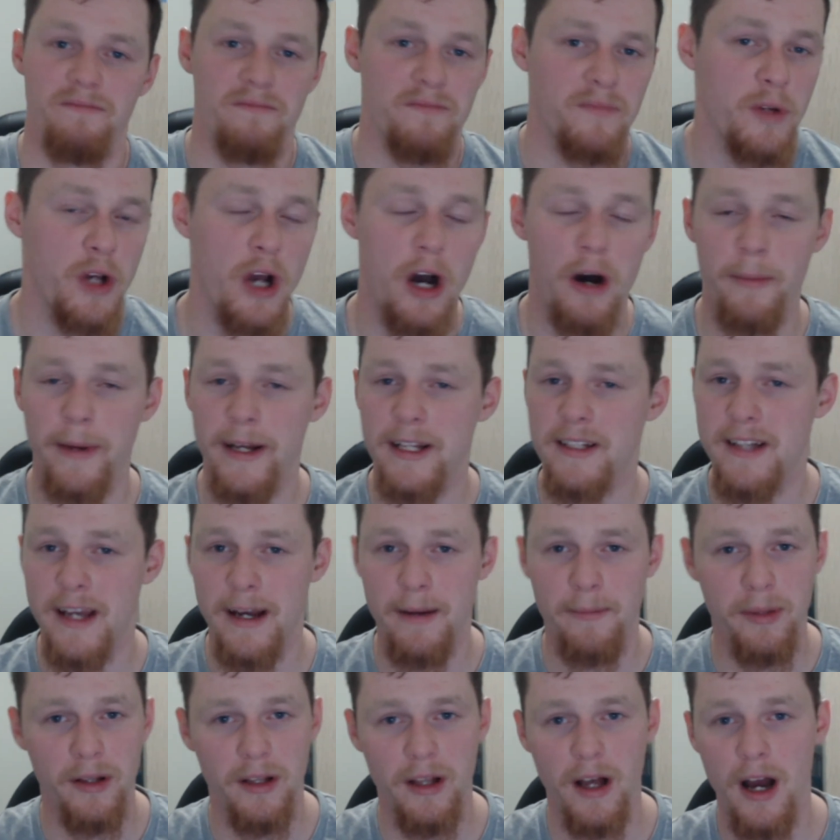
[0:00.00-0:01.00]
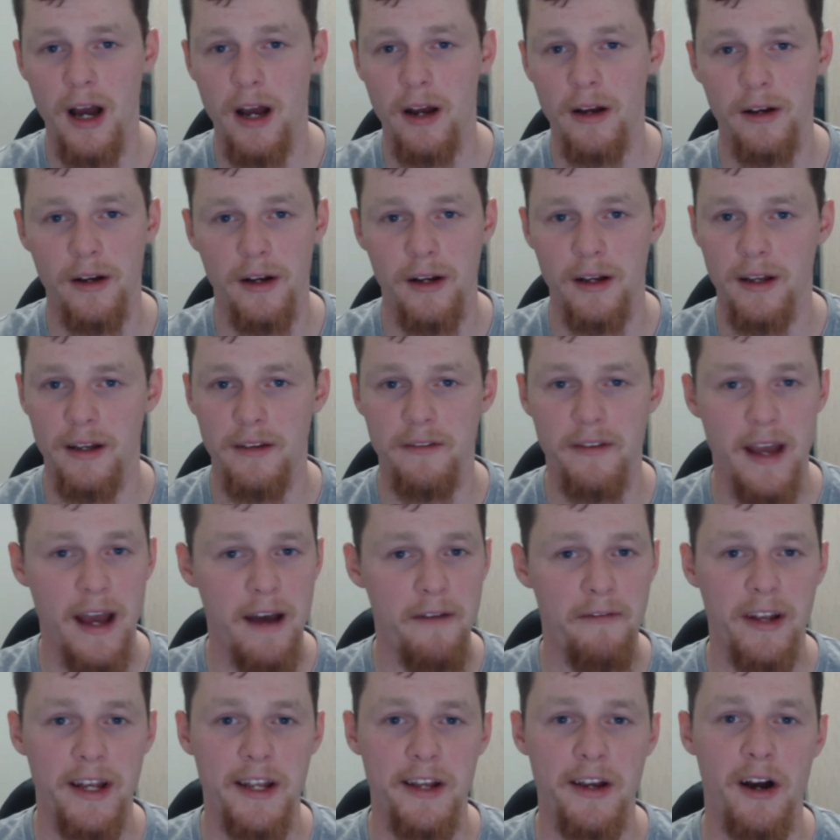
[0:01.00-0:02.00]
comment down below if you
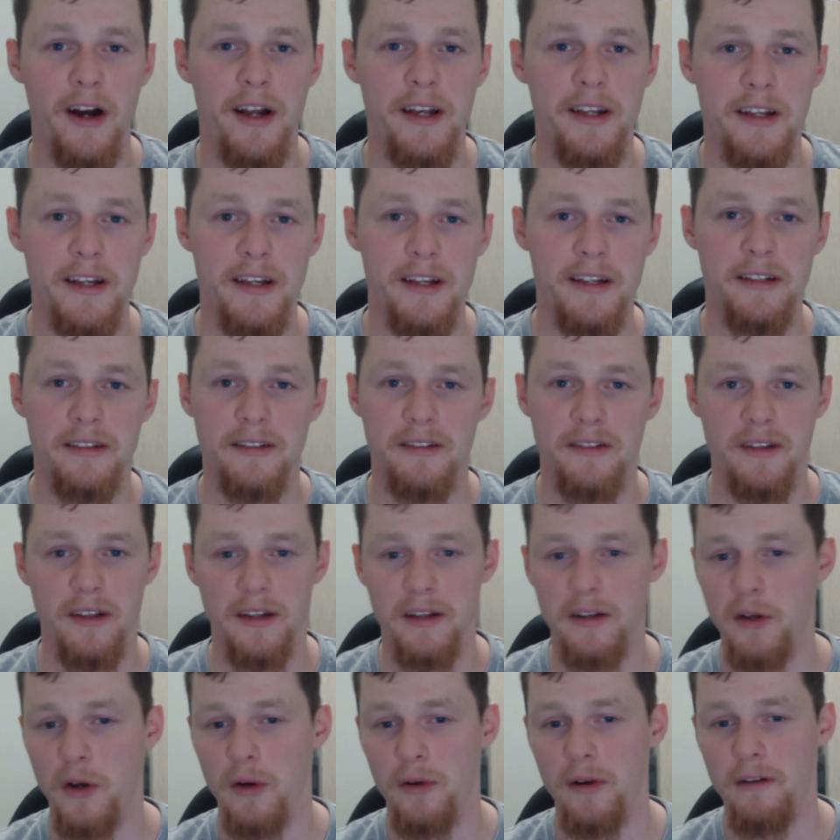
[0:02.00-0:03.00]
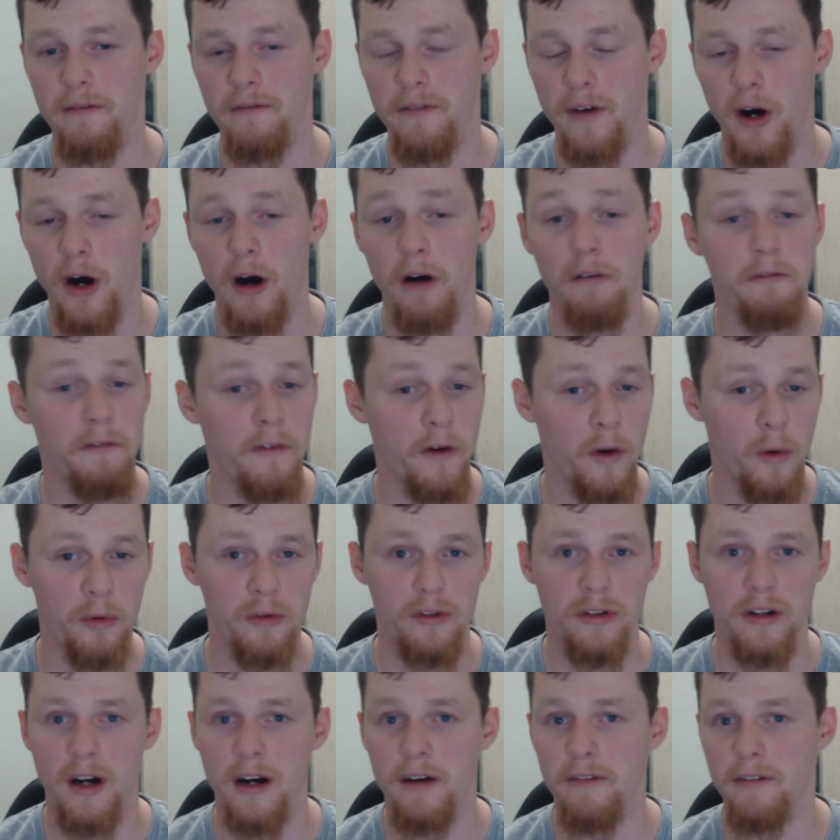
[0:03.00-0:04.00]
have any ideas that could involve four-wheel
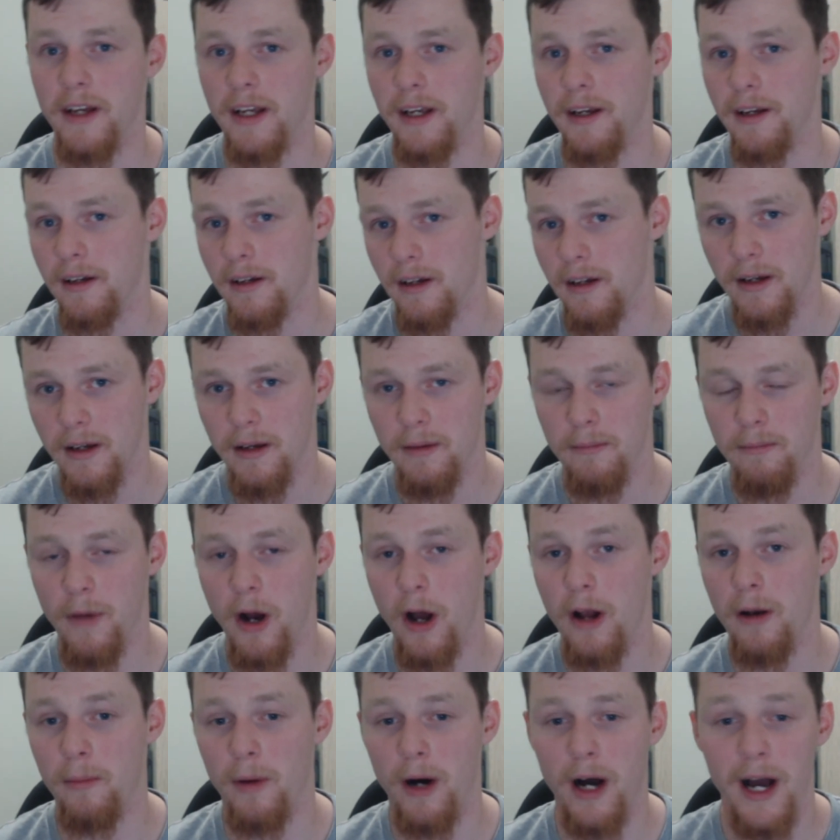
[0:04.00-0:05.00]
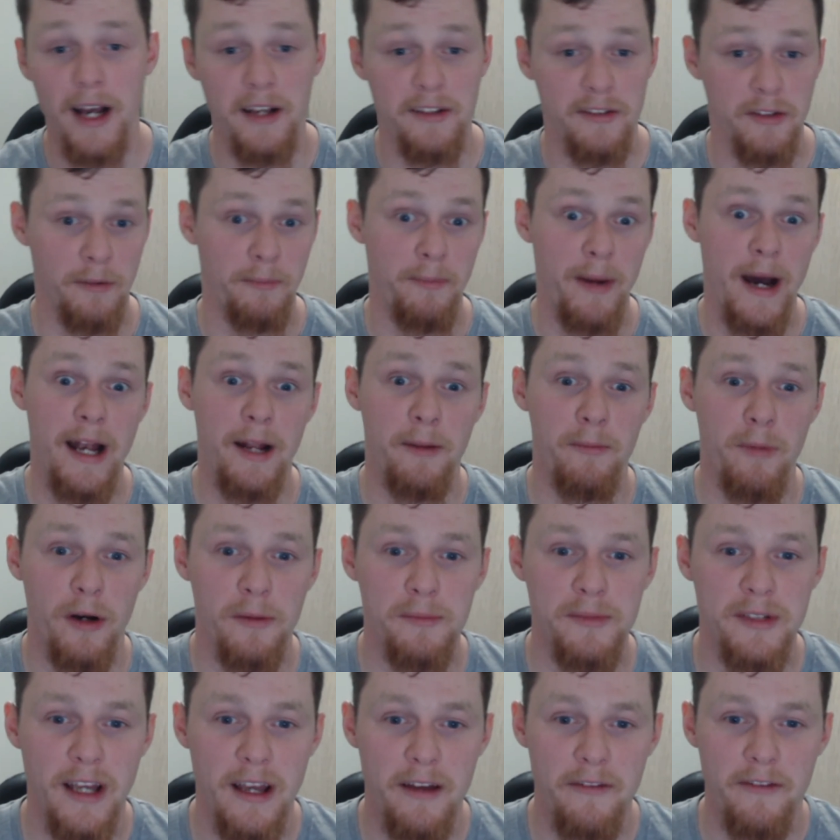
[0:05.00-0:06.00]
driving, motorbikes, or paddock
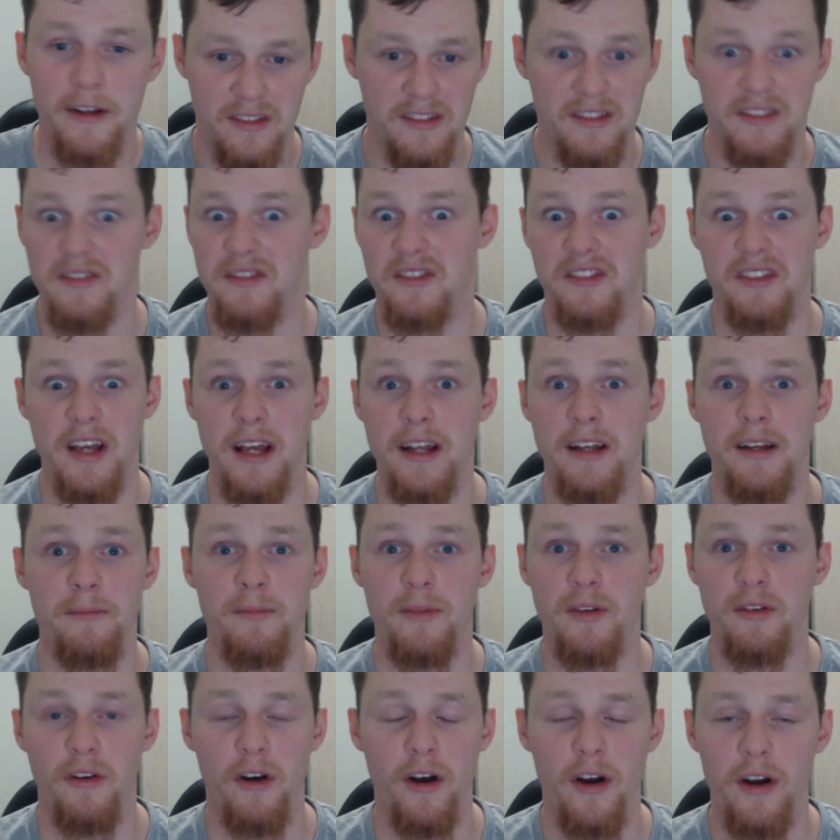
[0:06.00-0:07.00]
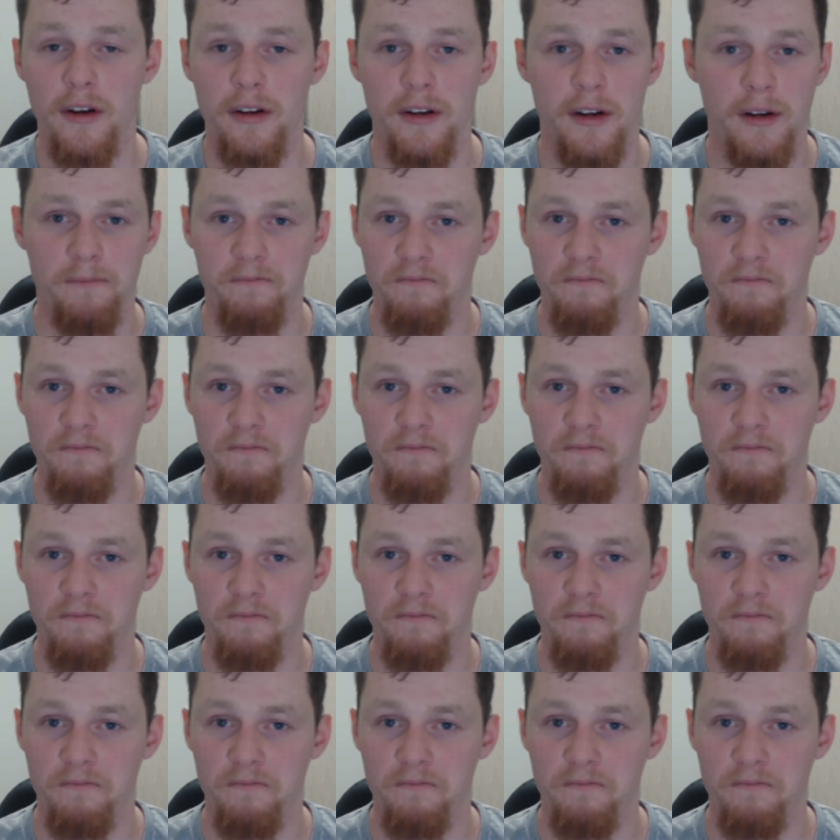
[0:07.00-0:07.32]
bombs even. Send them through.